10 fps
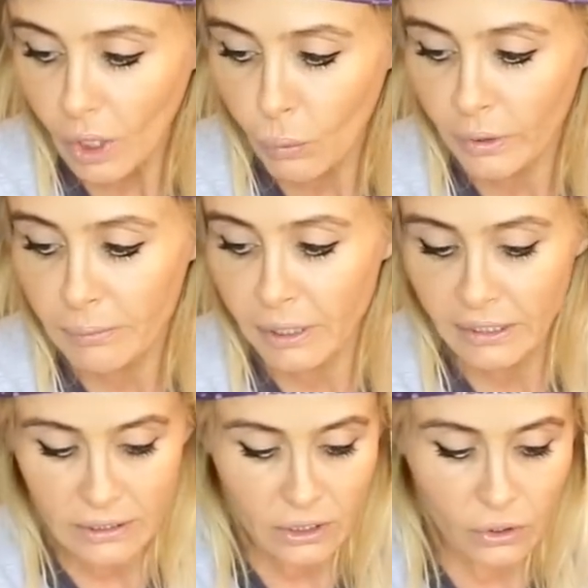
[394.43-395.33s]
what I'm
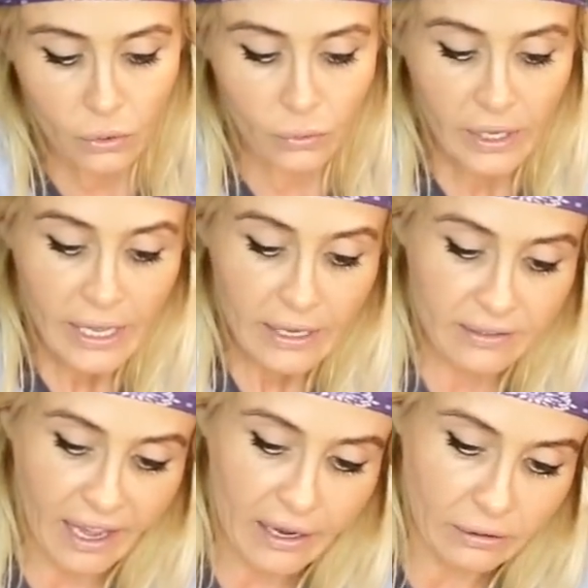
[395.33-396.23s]
gonna do
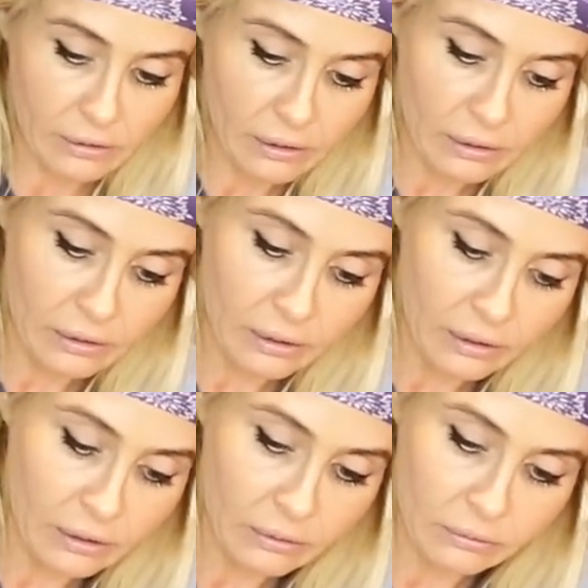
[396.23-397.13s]
is add a
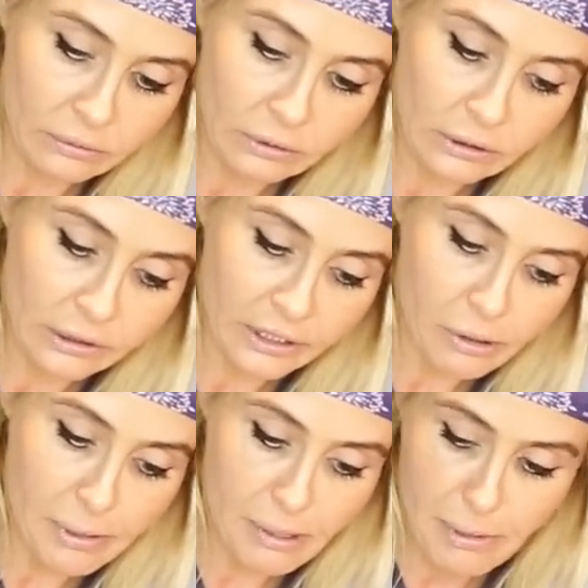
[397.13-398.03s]

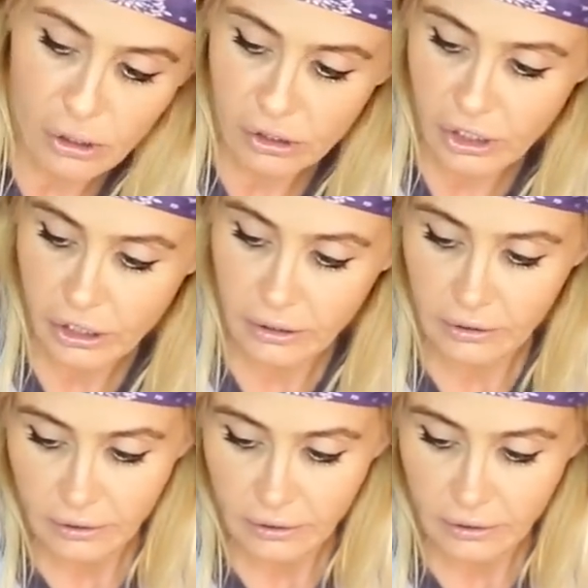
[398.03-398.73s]
little bit of milk